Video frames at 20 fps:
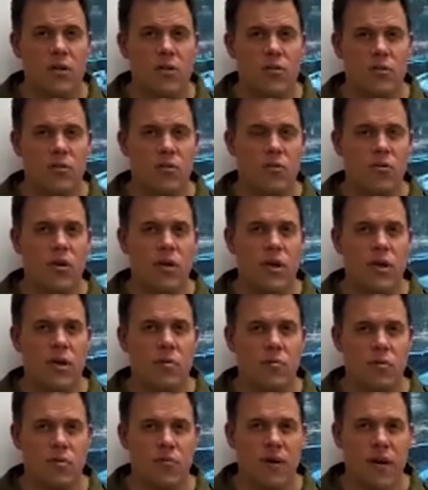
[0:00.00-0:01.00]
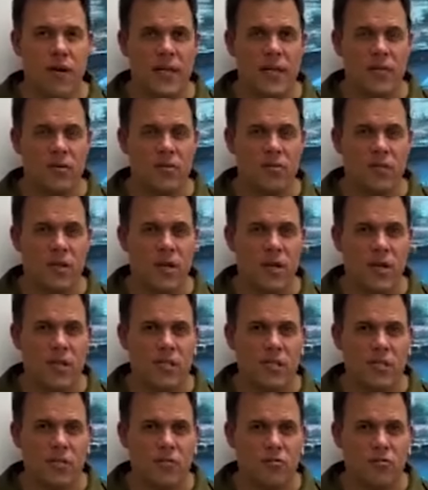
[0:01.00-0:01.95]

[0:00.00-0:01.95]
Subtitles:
to provide into the Gaza